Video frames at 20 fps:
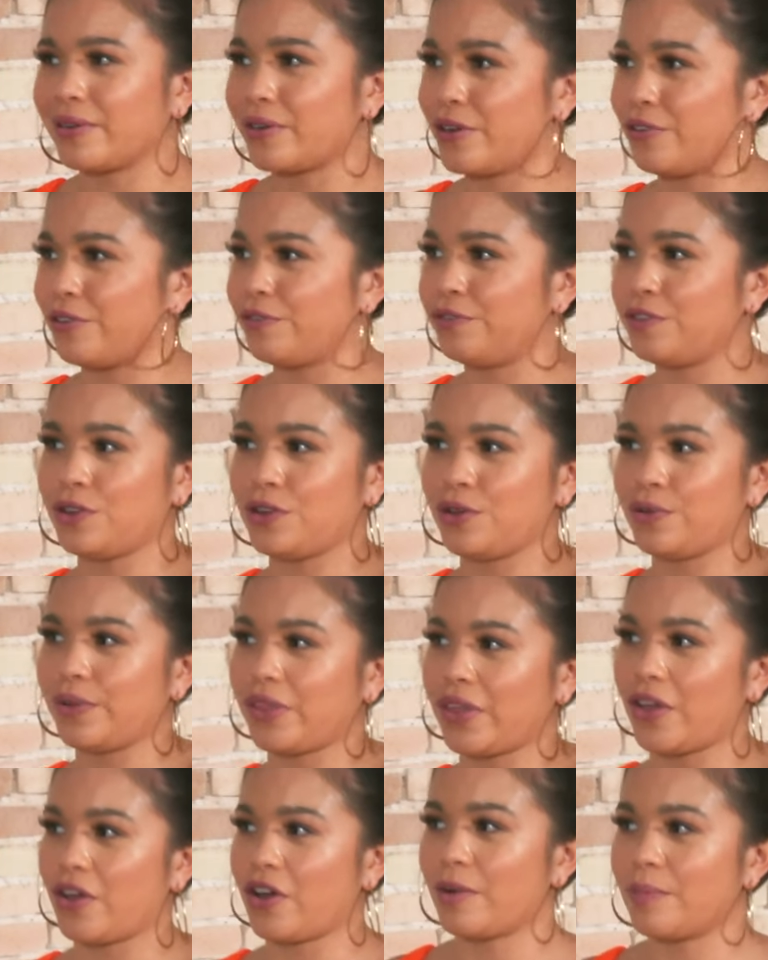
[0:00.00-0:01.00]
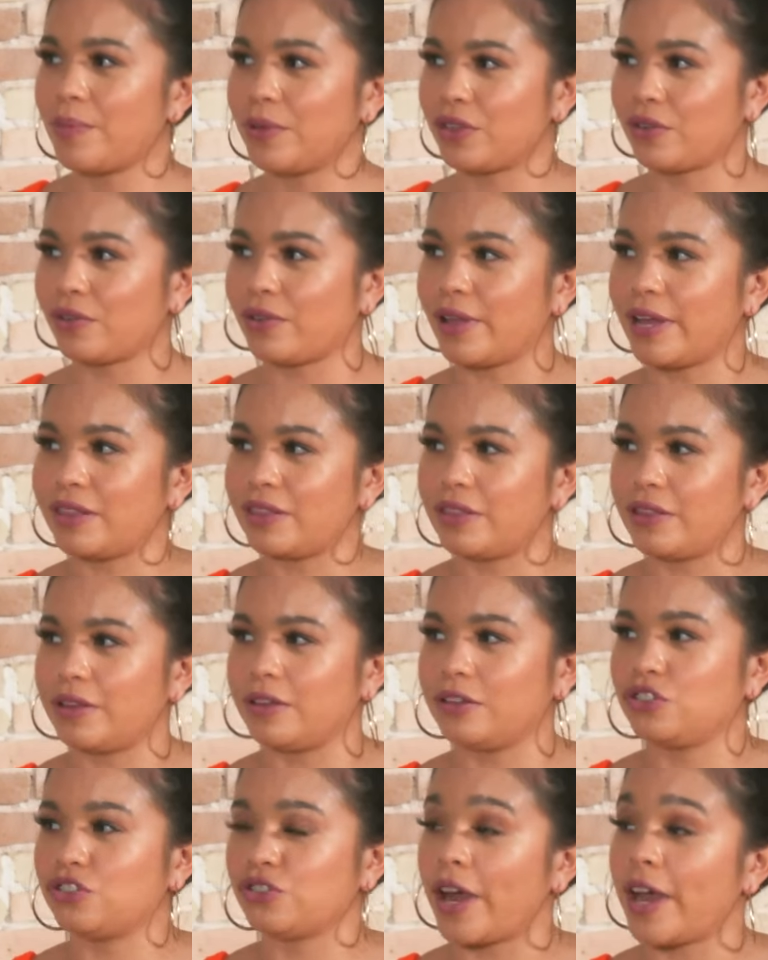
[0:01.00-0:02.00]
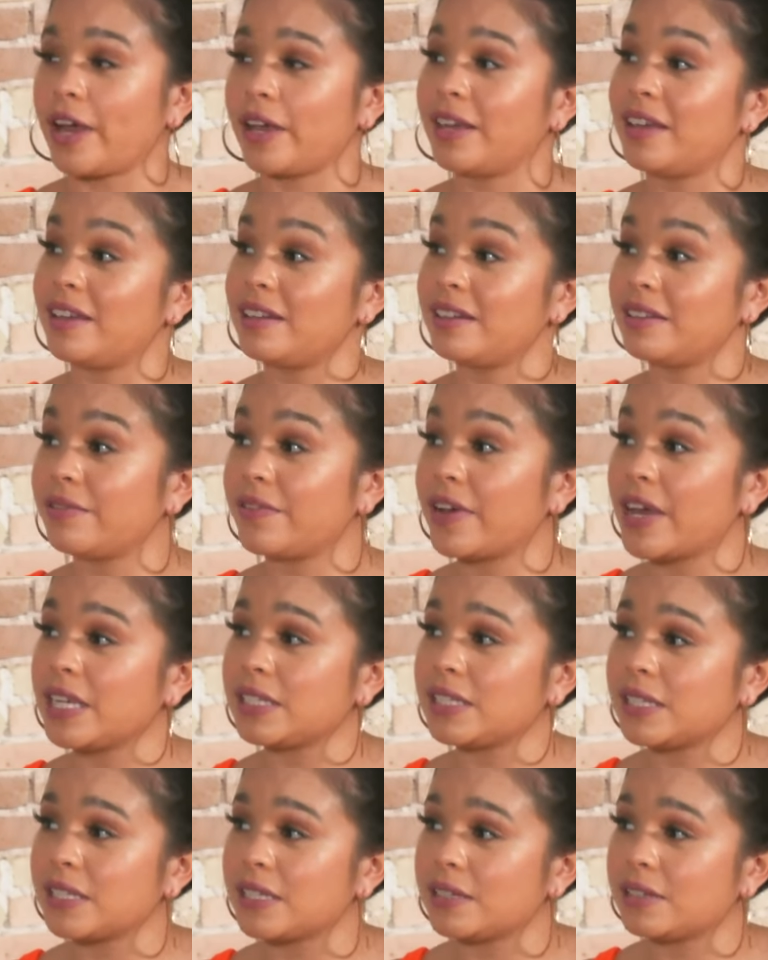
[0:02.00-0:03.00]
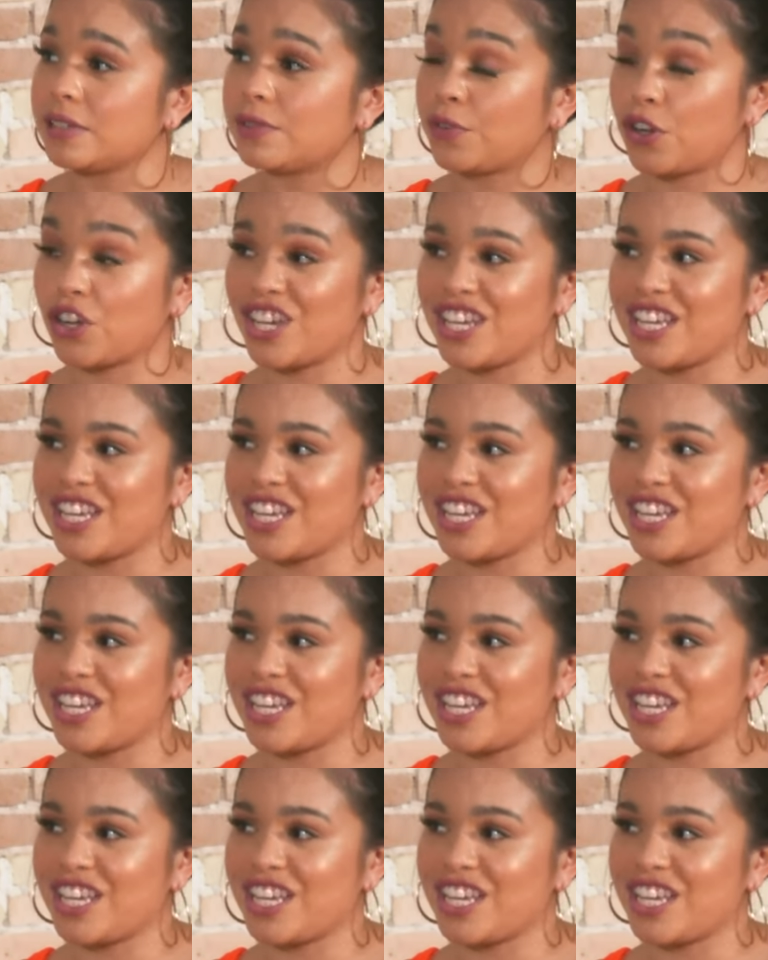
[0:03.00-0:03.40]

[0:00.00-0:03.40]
don't know if you know what they are, but they're like the tracking devices for